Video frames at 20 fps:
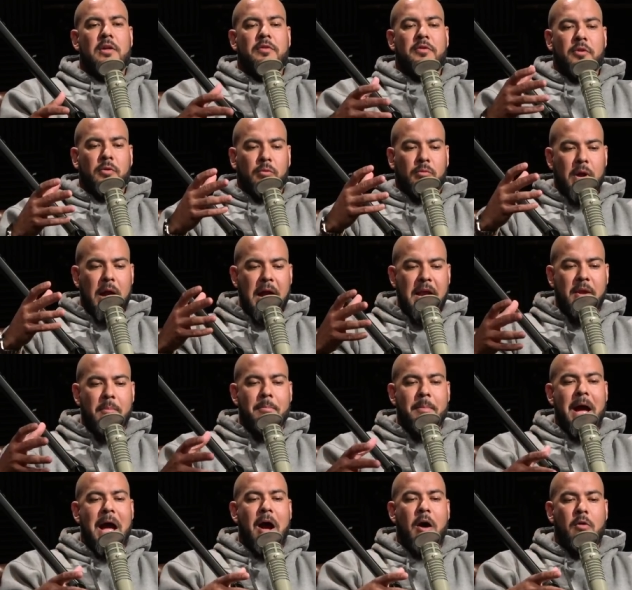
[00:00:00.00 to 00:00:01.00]
the right
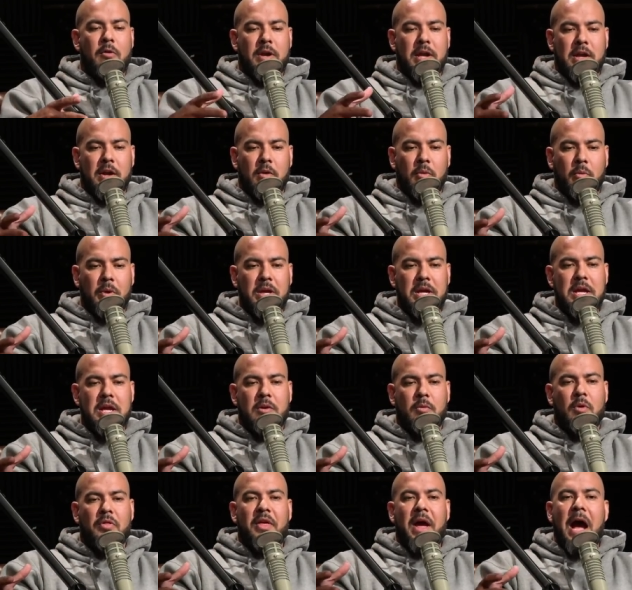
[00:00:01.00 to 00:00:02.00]
amount in a
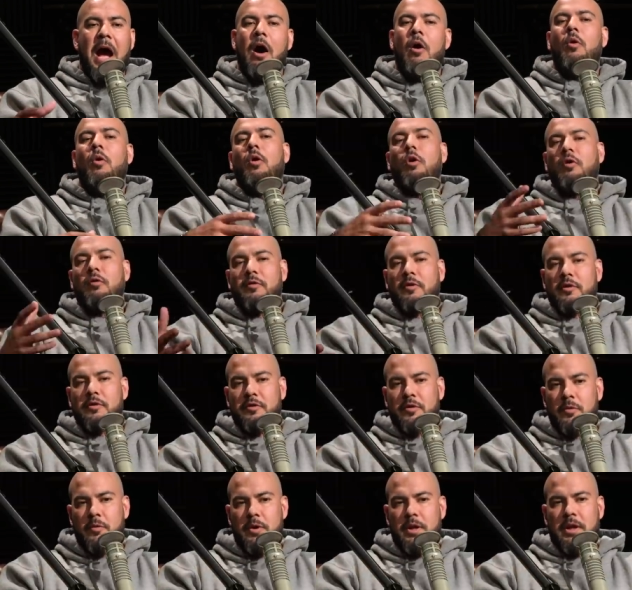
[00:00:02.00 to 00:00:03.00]
week without
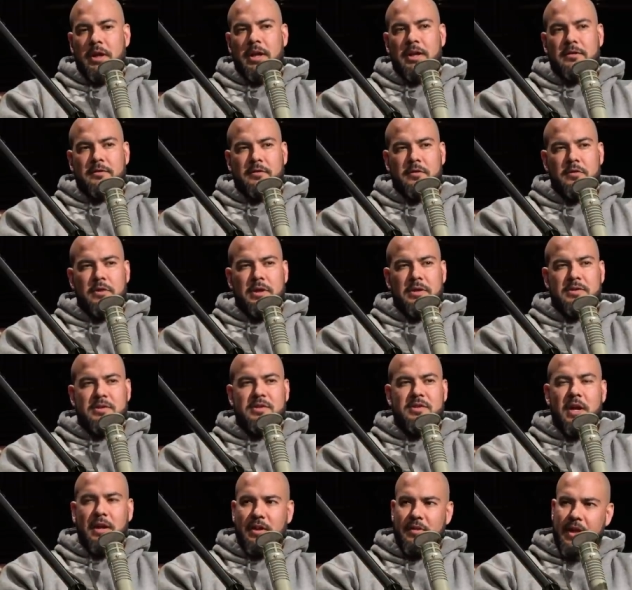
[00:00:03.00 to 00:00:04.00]
overdoing it so you get
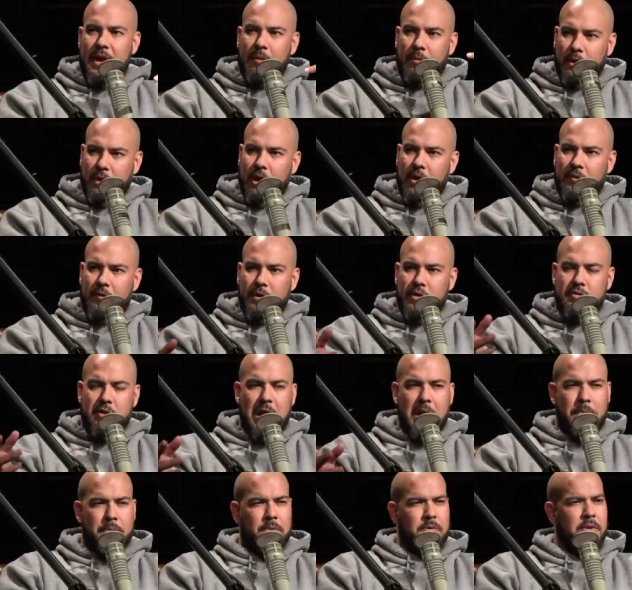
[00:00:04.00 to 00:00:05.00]
stuck in that recovery
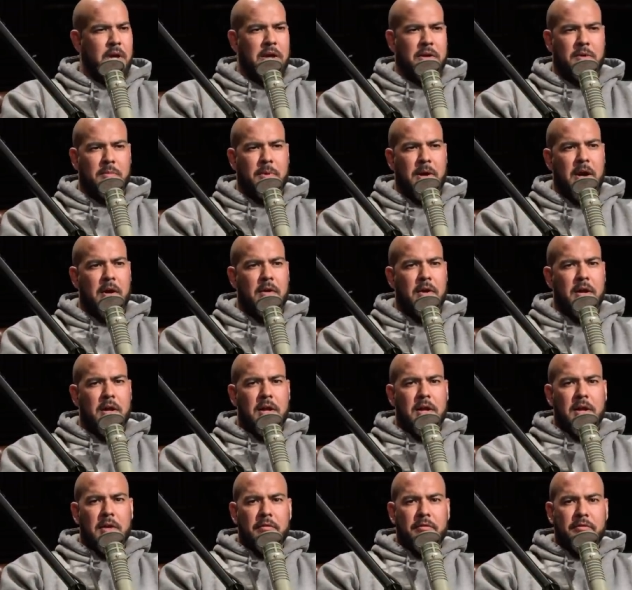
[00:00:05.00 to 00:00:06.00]
trap you talked about,
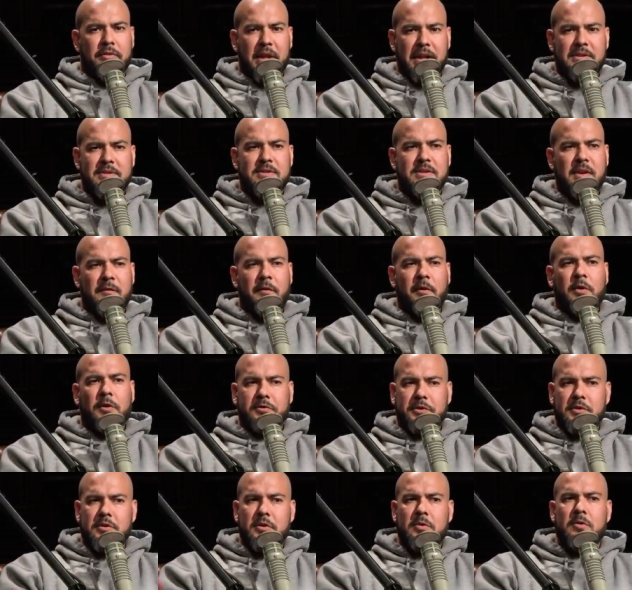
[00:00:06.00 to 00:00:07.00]
that's difficult
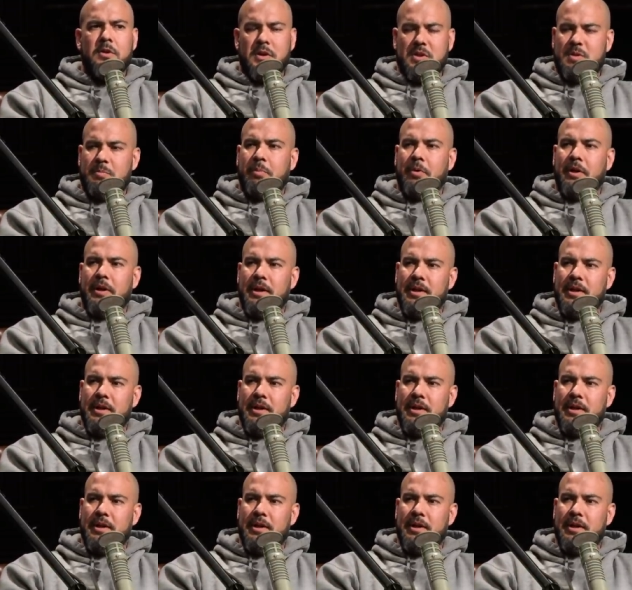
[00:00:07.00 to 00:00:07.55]
to do in a split.